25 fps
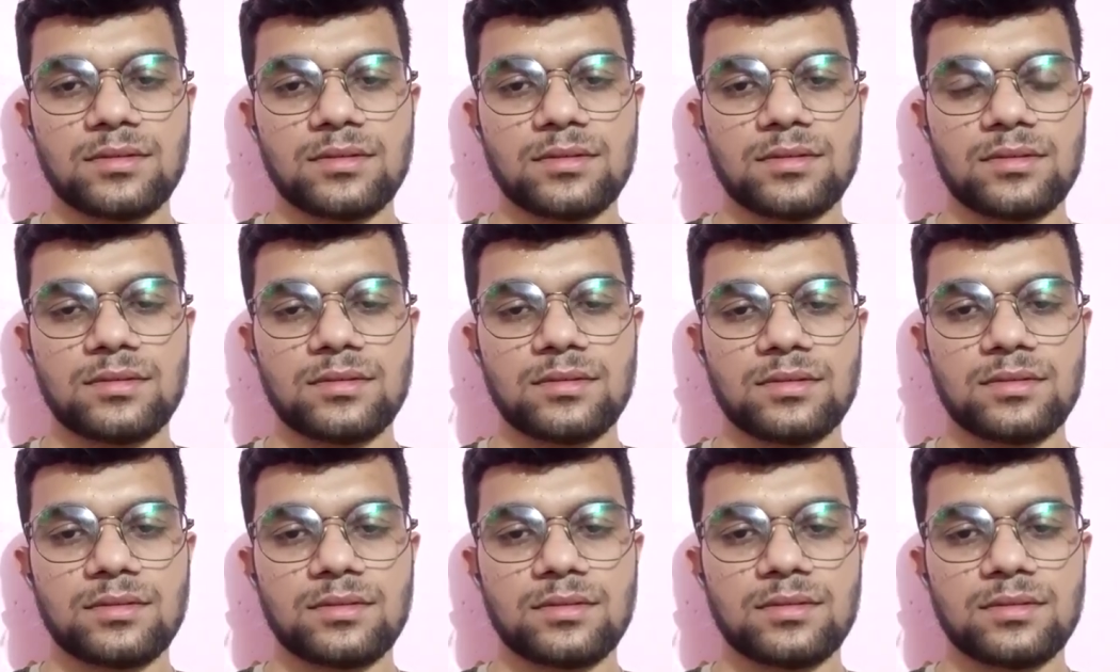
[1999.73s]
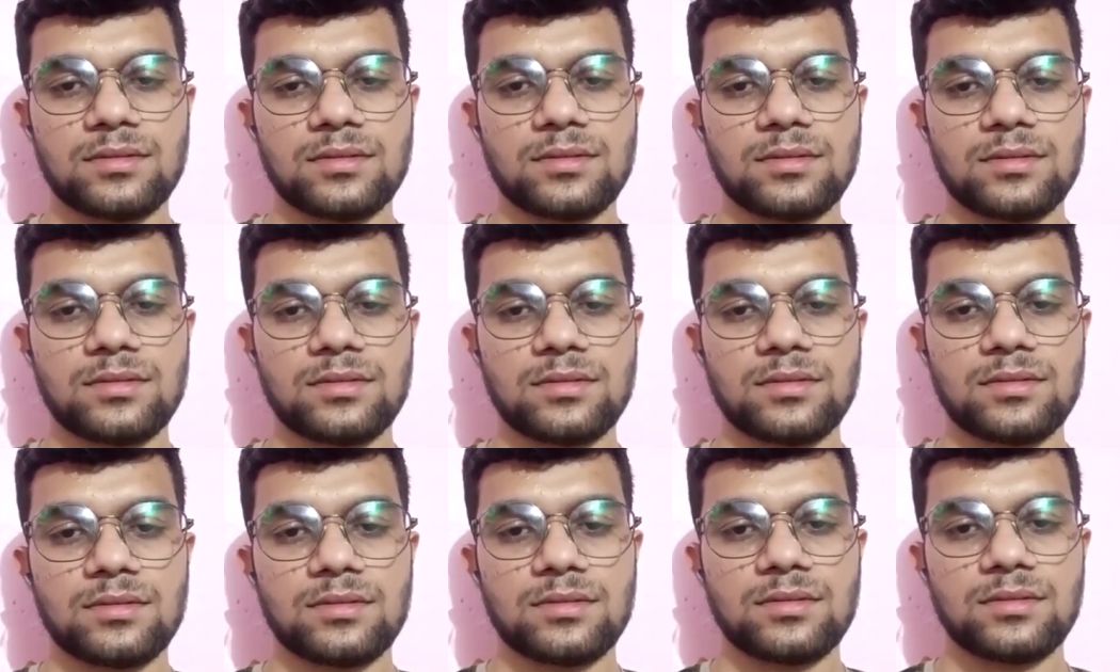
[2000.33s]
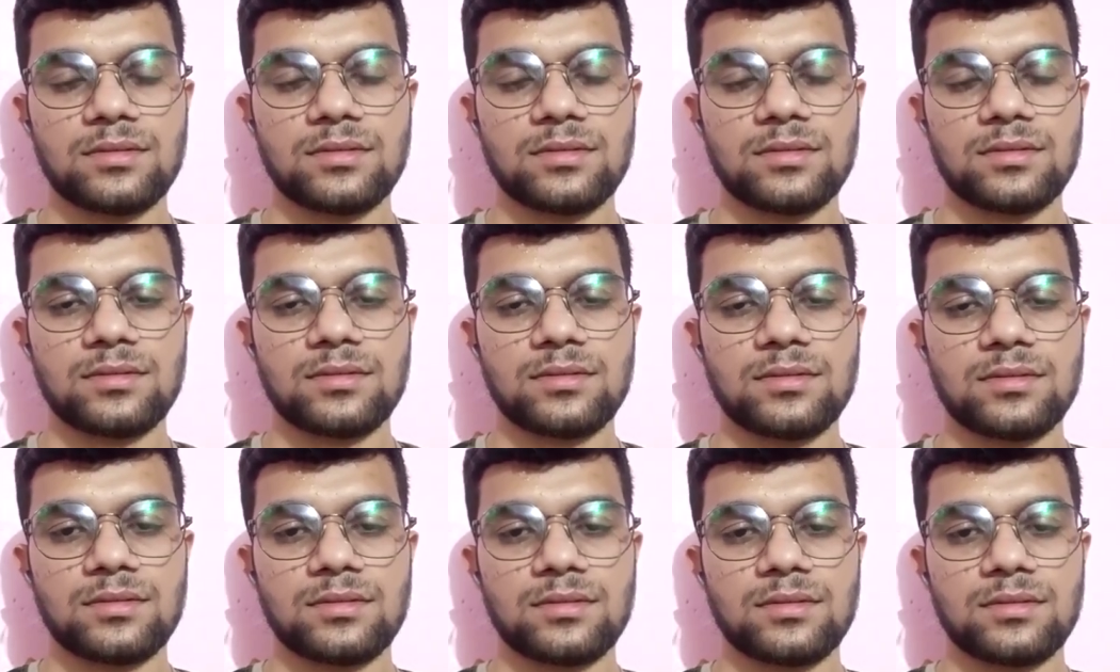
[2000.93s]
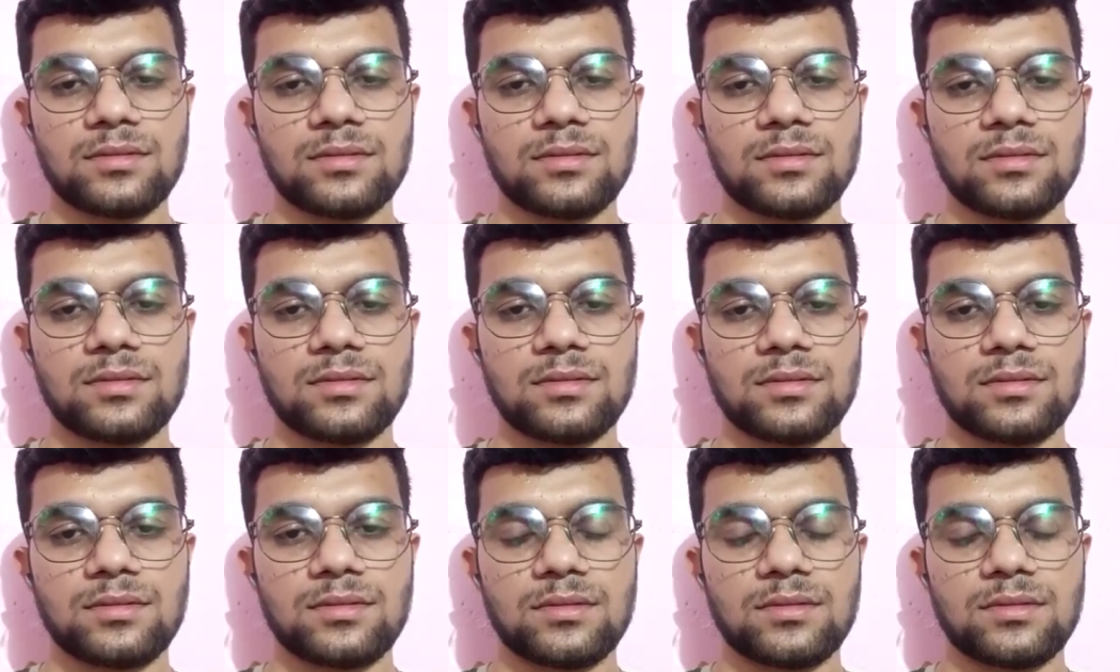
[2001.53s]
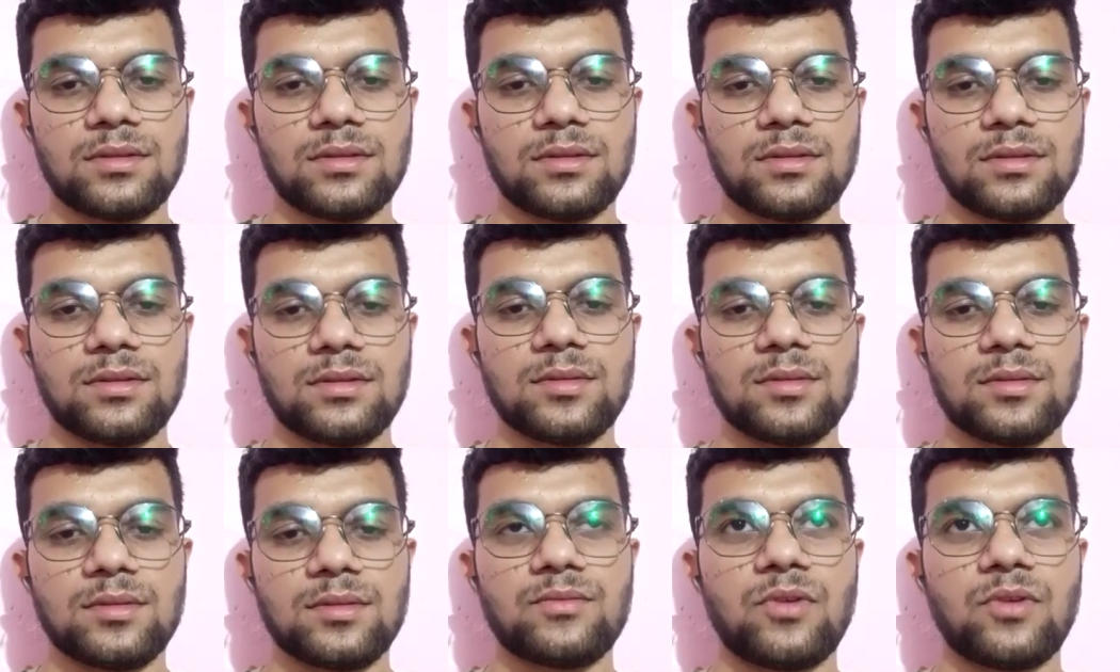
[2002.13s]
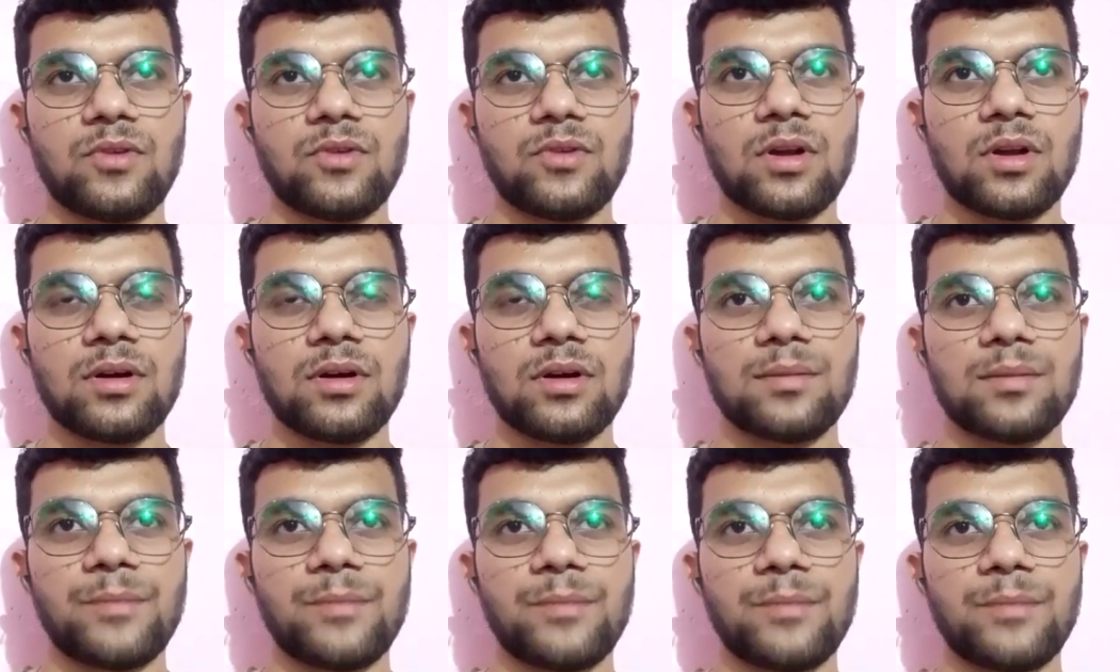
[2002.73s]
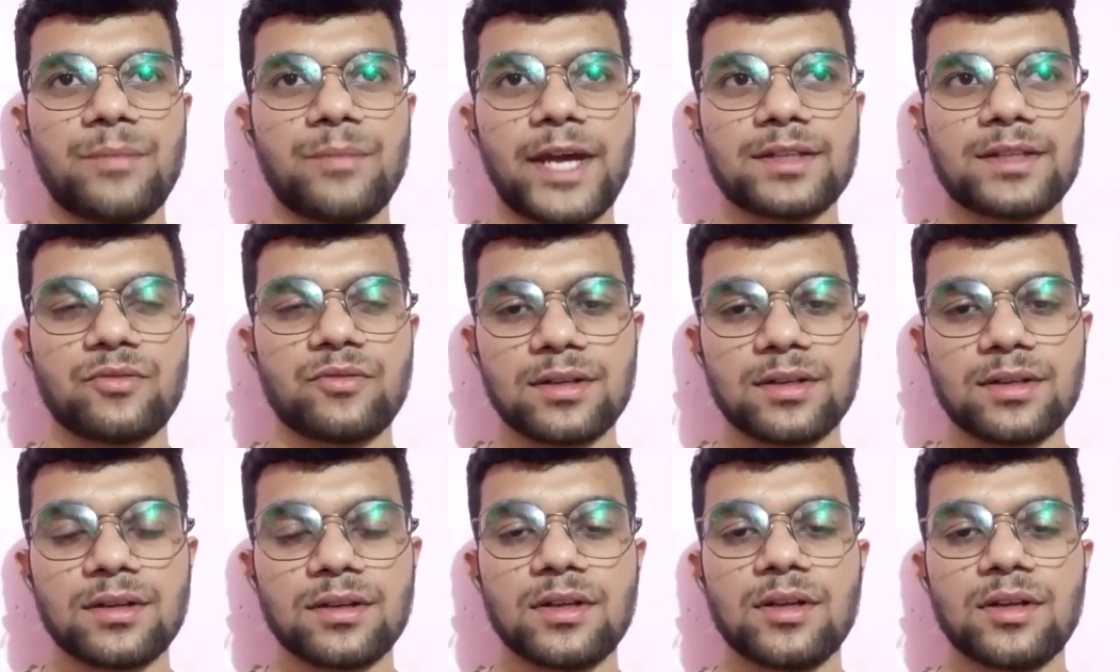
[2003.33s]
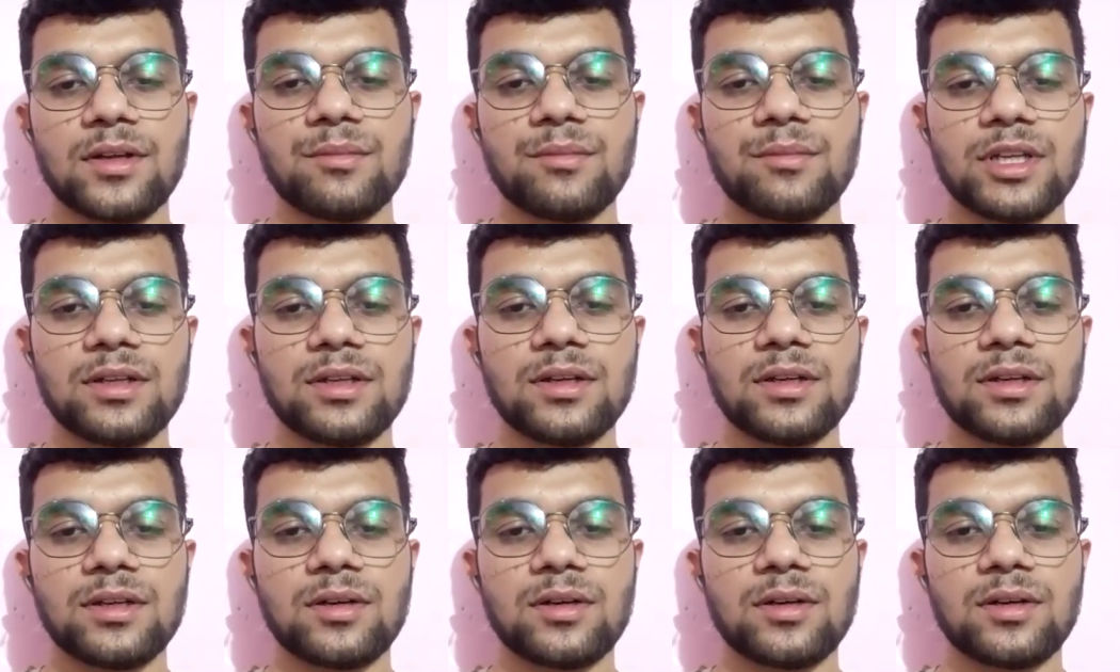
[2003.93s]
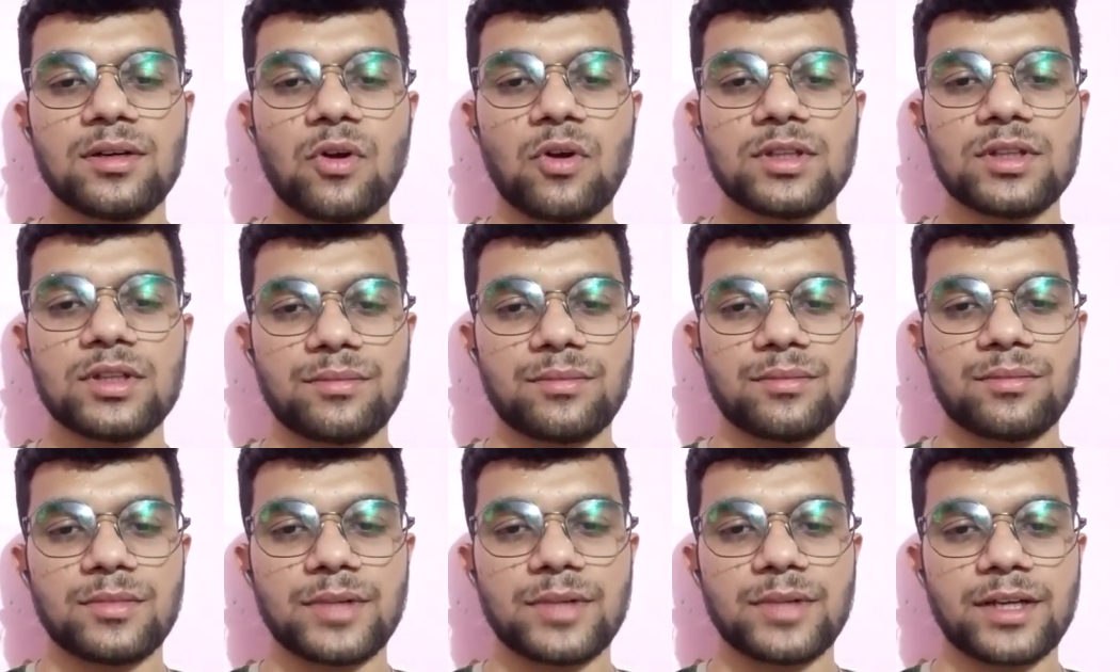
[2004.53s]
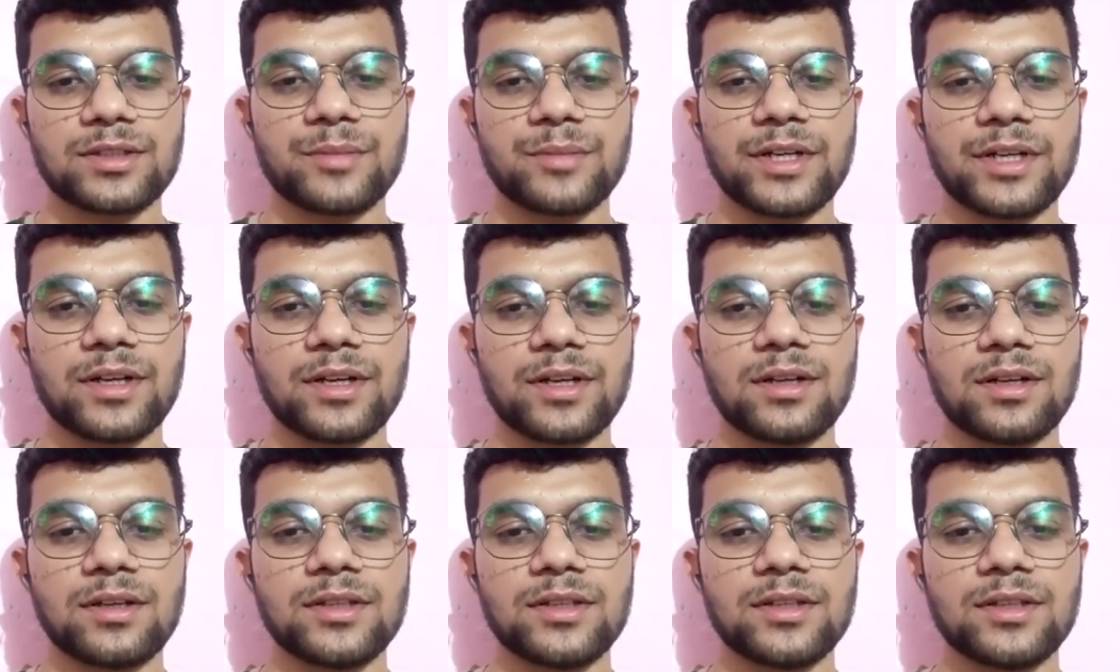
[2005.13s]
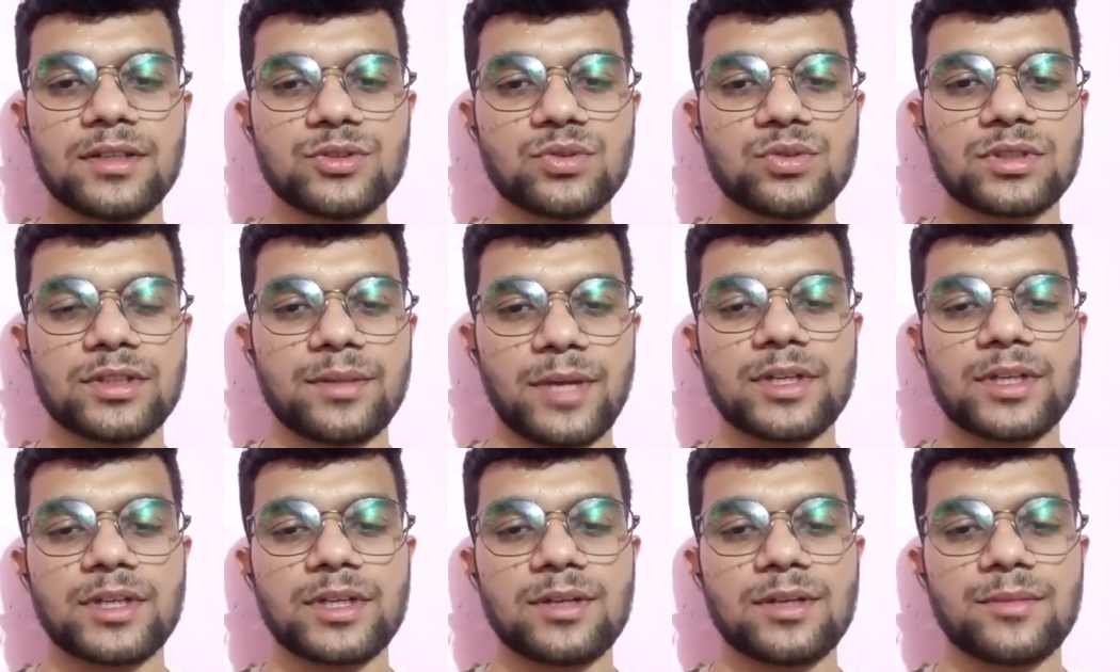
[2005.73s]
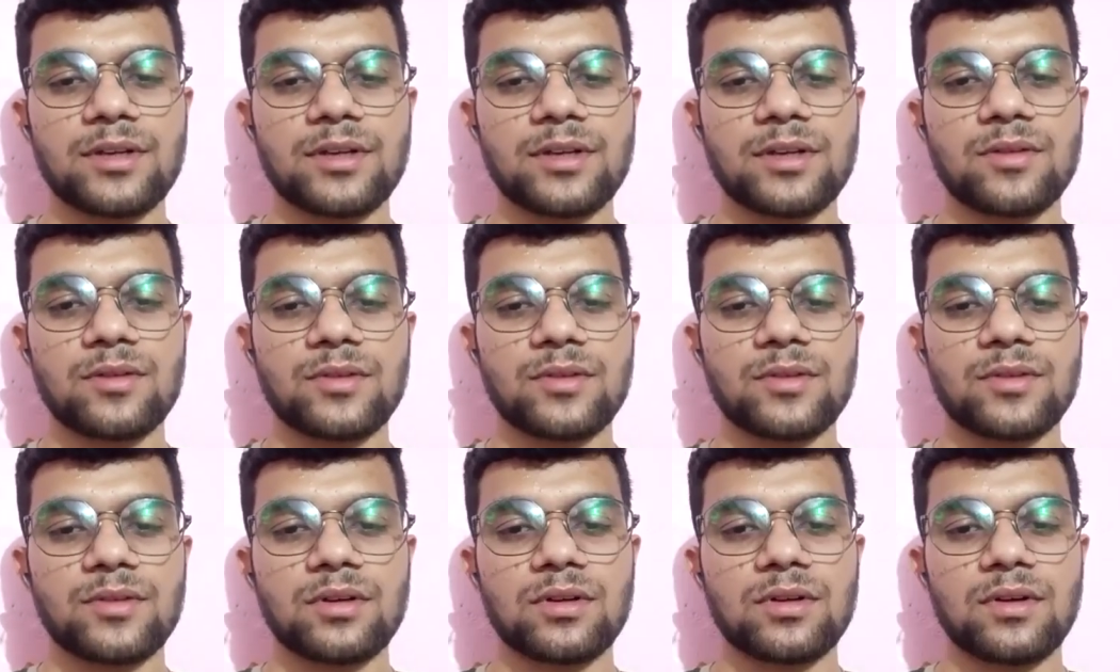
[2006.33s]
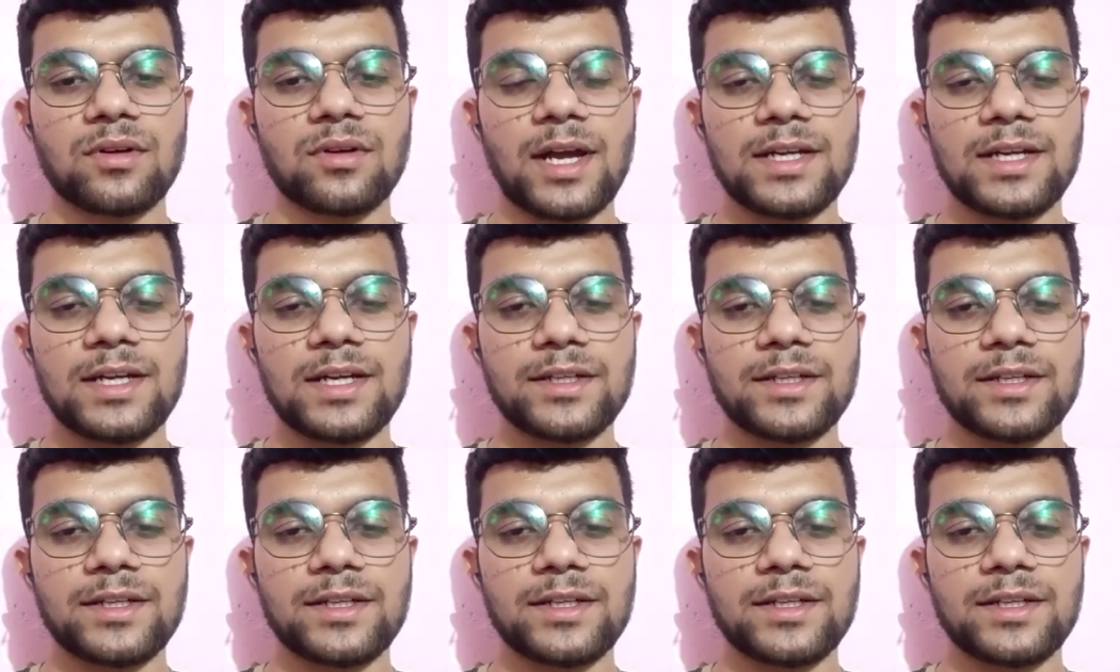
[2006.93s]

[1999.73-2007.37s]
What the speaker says: we origin this packaging material is used in a method which is made of LDL or LDT, LDE, or